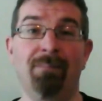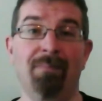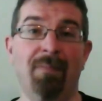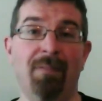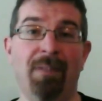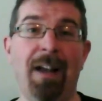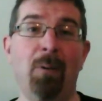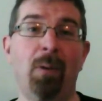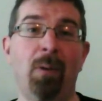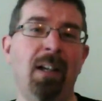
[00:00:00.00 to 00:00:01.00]

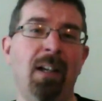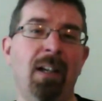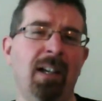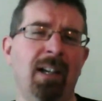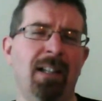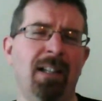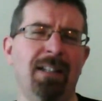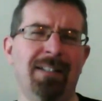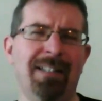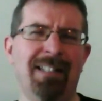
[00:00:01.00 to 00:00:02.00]
foul. So
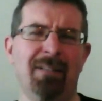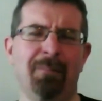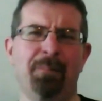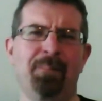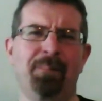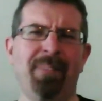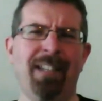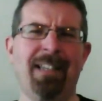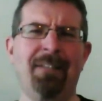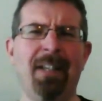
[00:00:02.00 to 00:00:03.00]
it's
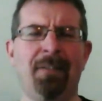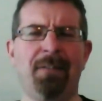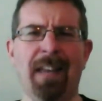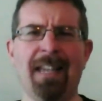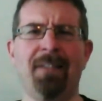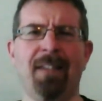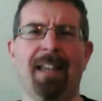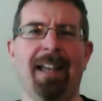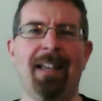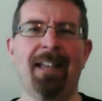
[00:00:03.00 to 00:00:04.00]
definitely a flavor
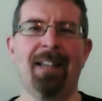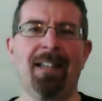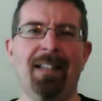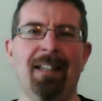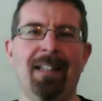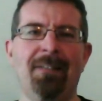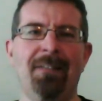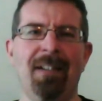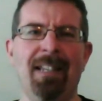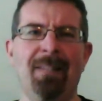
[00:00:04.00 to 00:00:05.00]
there. There's
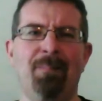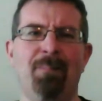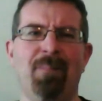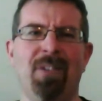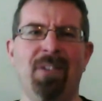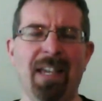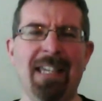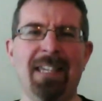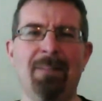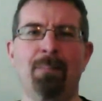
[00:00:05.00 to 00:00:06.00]
definitely
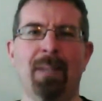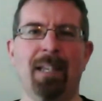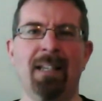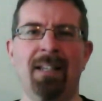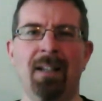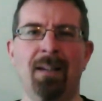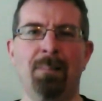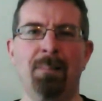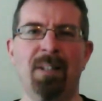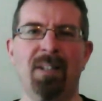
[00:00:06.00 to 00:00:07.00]
theme in
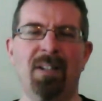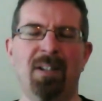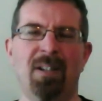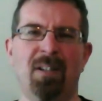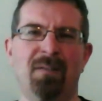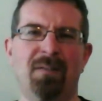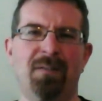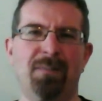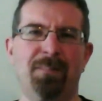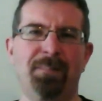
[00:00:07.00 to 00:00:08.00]
terms of
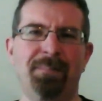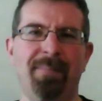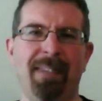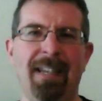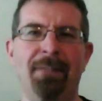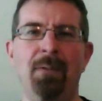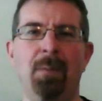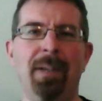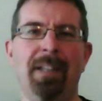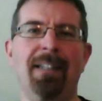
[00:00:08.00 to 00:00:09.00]
if you were
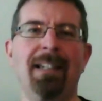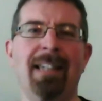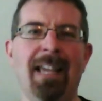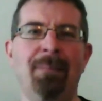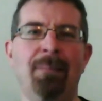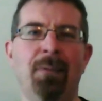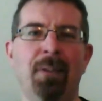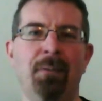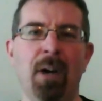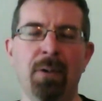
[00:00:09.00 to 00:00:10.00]
building a Game of
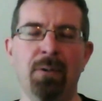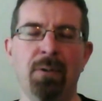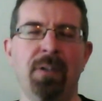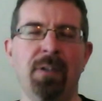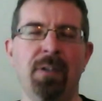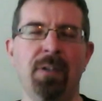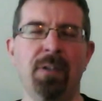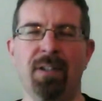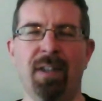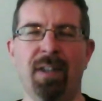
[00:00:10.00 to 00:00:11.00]

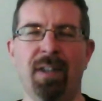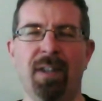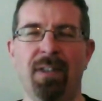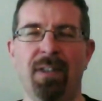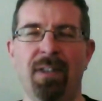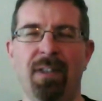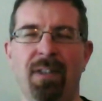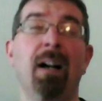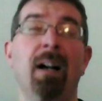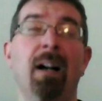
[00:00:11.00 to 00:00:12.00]
Thrones theme
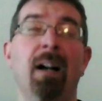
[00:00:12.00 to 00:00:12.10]
park.